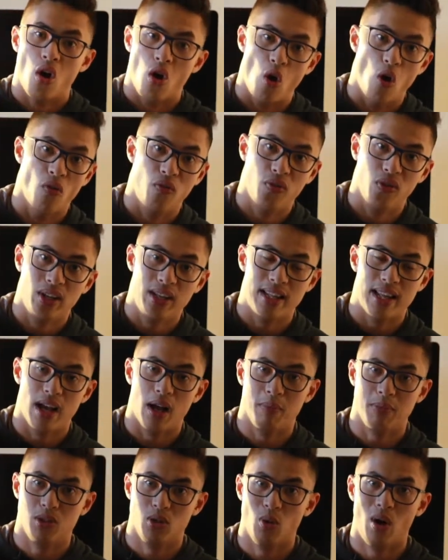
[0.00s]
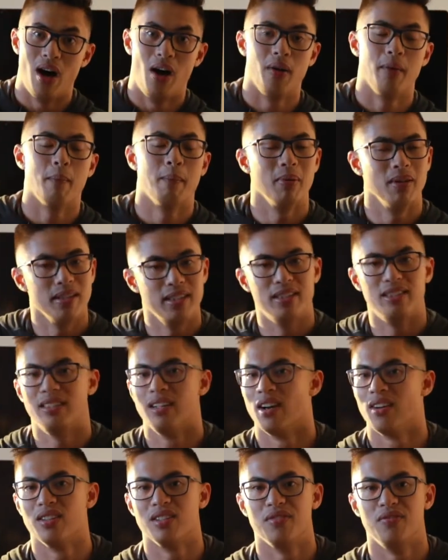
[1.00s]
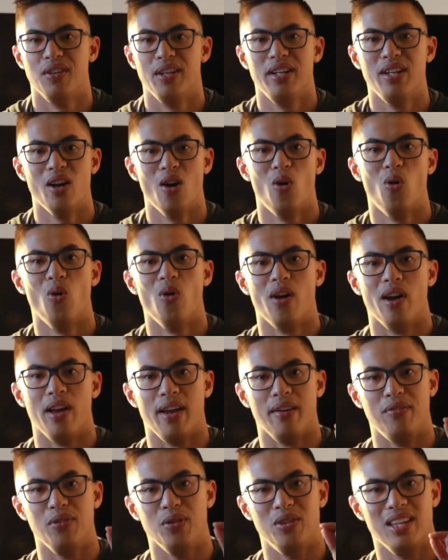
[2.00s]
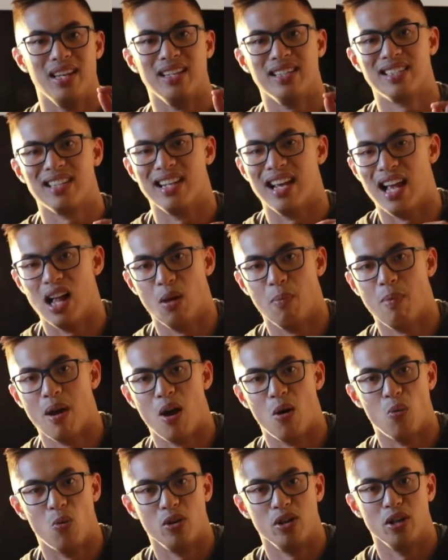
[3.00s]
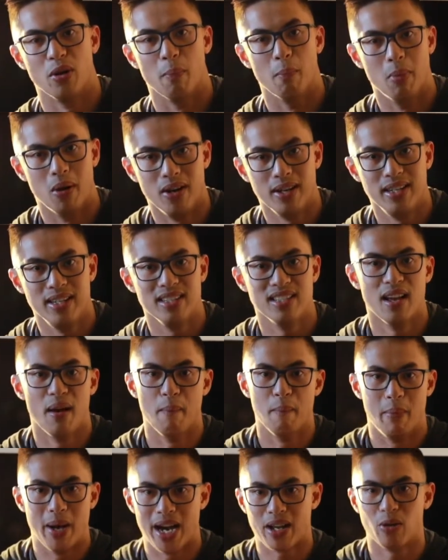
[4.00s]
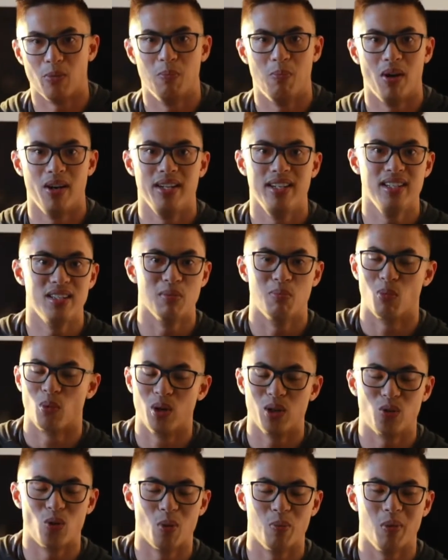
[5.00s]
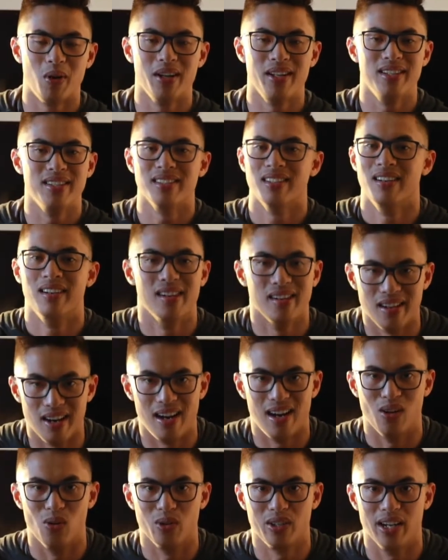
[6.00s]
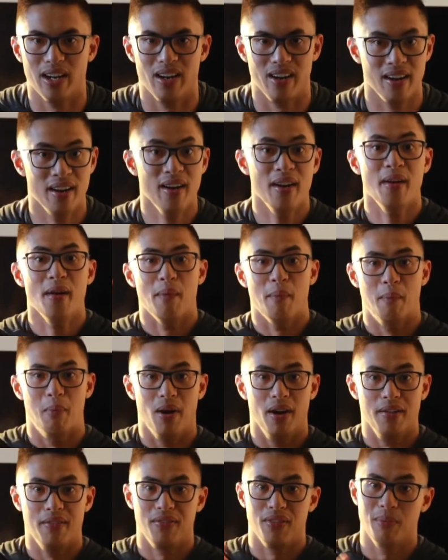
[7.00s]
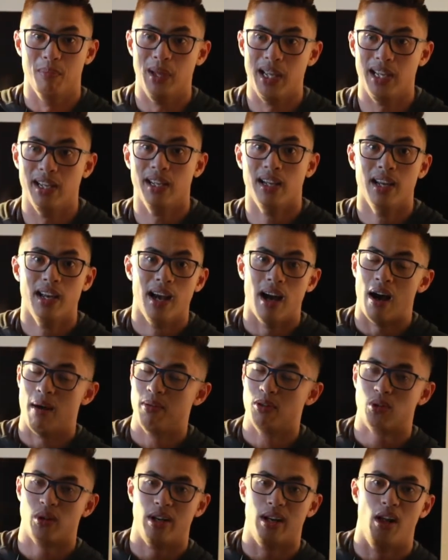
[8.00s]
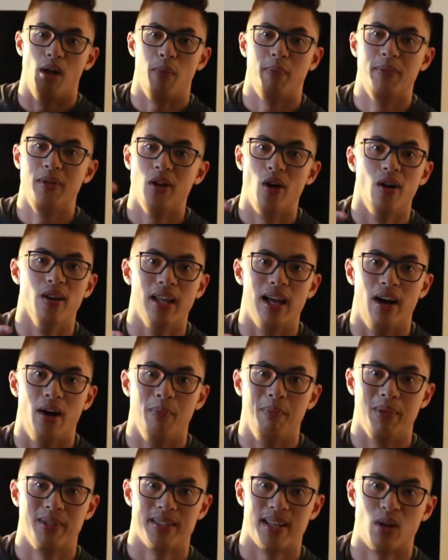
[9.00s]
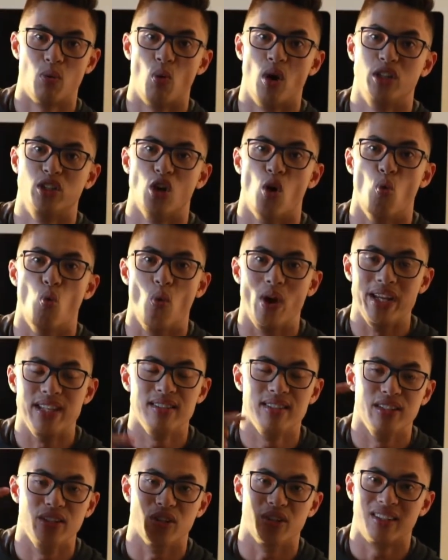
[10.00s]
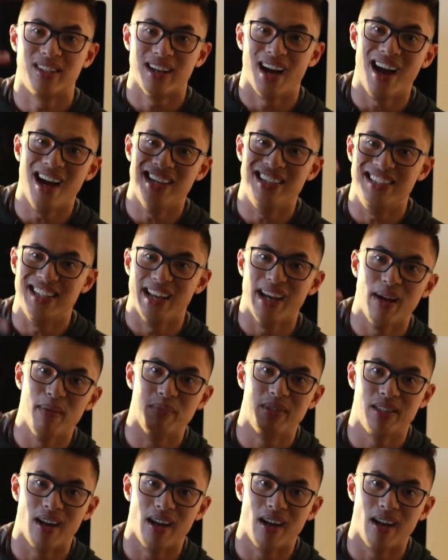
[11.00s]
hopefully it helps you out. Please share this video if you think it's gonna help out one of your buddies, battle buddies, Marine Corps buddies. I don't care. But for me, I'm gonna try to help y'all out because I don't want y'all wasting your goddamn